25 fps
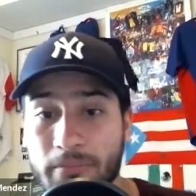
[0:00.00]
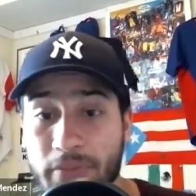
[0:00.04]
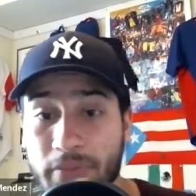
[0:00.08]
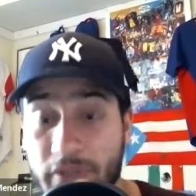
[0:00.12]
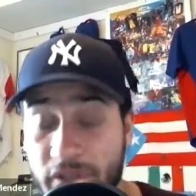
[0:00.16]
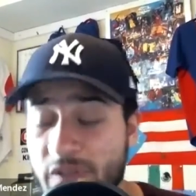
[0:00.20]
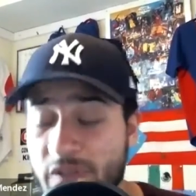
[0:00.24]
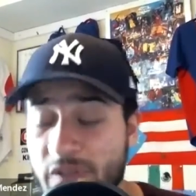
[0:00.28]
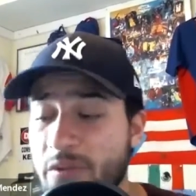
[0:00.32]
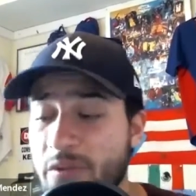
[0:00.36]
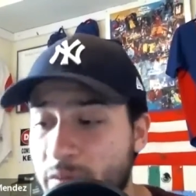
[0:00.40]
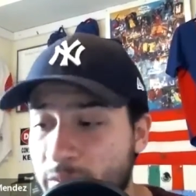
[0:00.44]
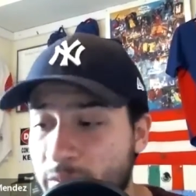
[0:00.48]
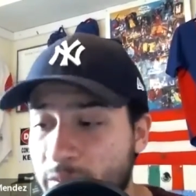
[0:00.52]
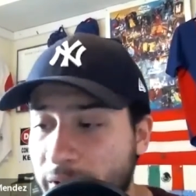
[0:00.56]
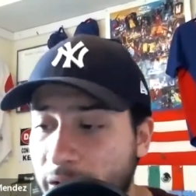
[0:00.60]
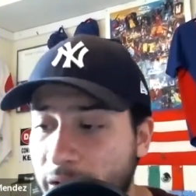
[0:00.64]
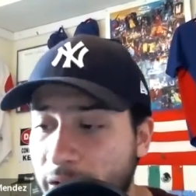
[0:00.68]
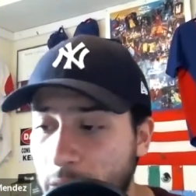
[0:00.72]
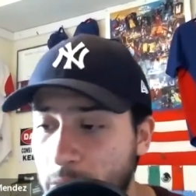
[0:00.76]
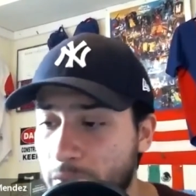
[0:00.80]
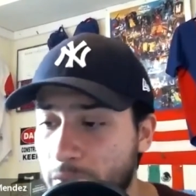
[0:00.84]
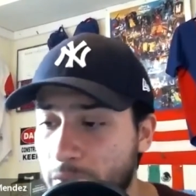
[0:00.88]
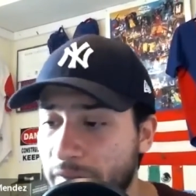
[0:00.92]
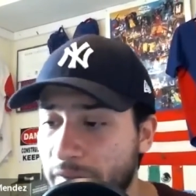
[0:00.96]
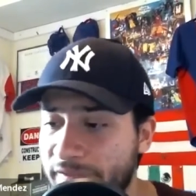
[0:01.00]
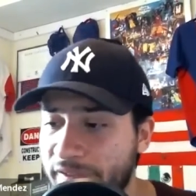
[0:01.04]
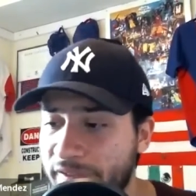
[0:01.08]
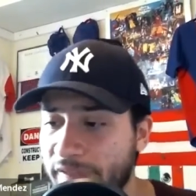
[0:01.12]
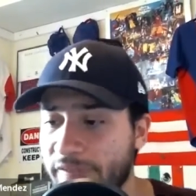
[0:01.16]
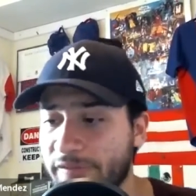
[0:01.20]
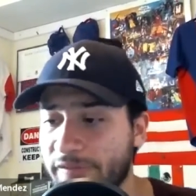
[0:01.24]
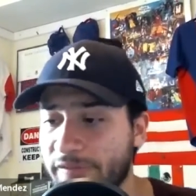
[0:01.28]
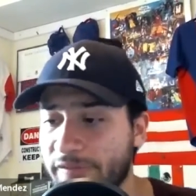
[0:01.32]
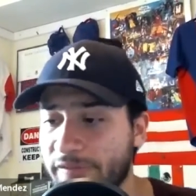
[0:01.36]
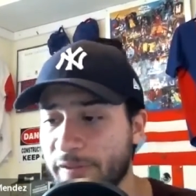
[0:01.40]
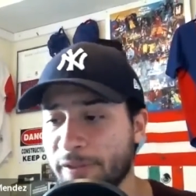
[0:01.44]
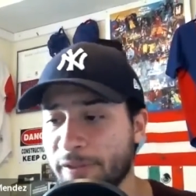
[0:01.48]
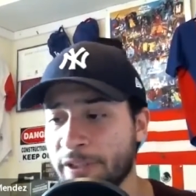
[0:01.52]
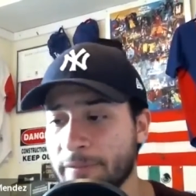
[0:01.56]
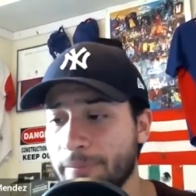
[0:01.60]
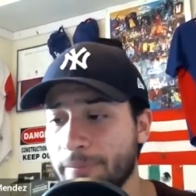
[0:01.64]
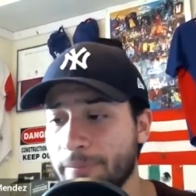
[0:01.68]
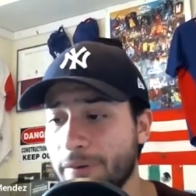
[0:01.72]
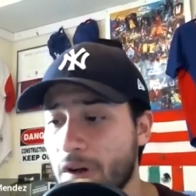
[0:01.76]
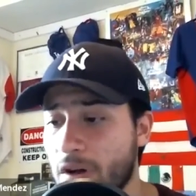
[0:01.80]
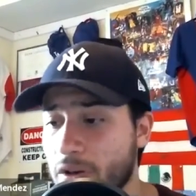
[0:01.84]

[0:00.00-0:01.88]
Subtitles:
But this was very worth it for them.